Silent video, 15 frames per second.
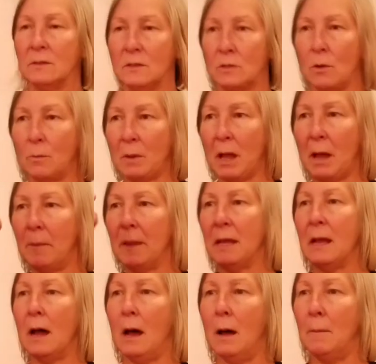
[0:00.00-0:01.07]
so I'm
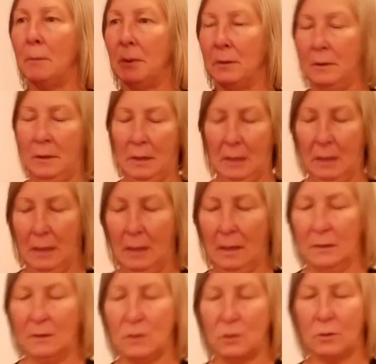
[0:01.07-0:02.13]
coming up.
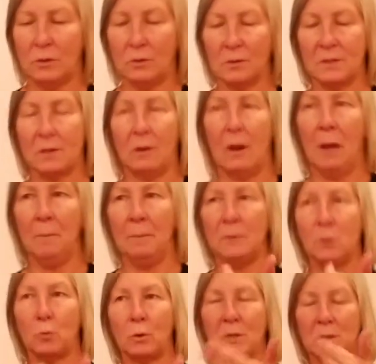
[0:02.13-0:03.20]
The circles are up
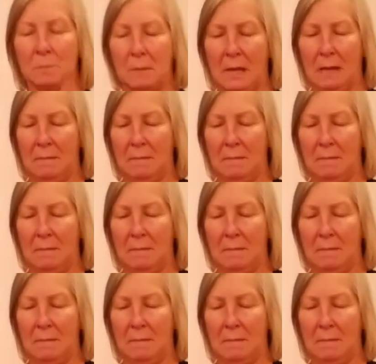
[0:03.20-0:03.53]
towards me.